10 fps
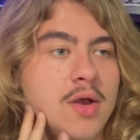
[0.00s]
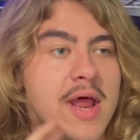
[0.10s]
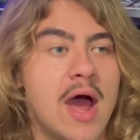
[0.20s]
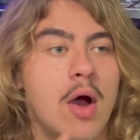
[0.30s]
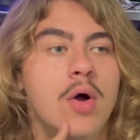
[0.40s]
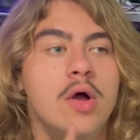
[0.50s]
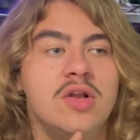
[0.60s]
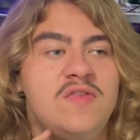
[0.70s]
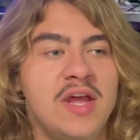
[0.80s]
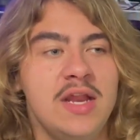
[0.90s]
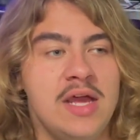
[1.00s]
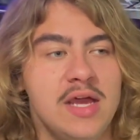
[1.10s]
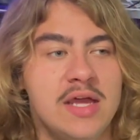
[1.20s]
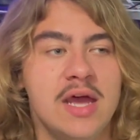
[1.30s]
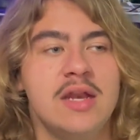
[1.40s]
Now, did
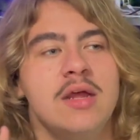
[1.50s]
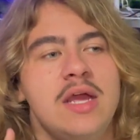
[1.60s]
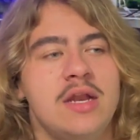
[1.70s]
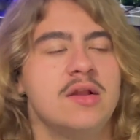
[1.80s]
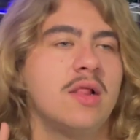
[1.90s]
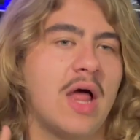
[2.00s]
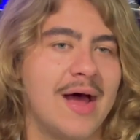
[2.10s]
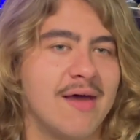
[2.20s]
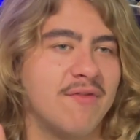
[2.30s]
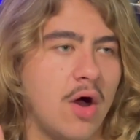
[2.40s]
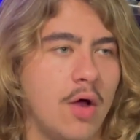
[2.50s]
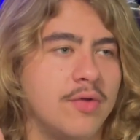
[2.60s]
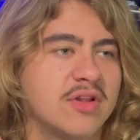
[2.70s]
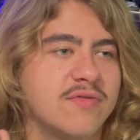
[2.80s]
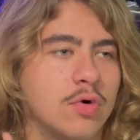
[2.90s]
he get eaten alive on
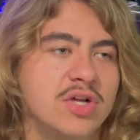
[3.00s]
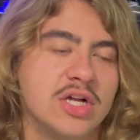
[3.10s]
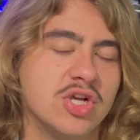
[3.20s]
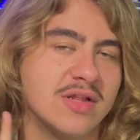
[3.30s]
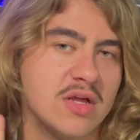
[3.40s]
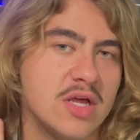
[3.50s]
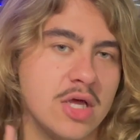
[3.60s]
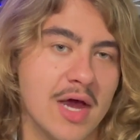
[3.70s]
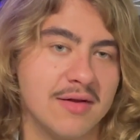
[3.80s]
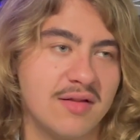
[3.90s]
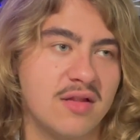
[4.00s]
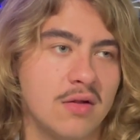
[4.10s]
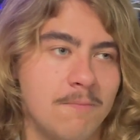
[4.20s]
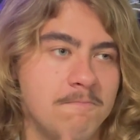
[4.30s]
those four touches? Yes.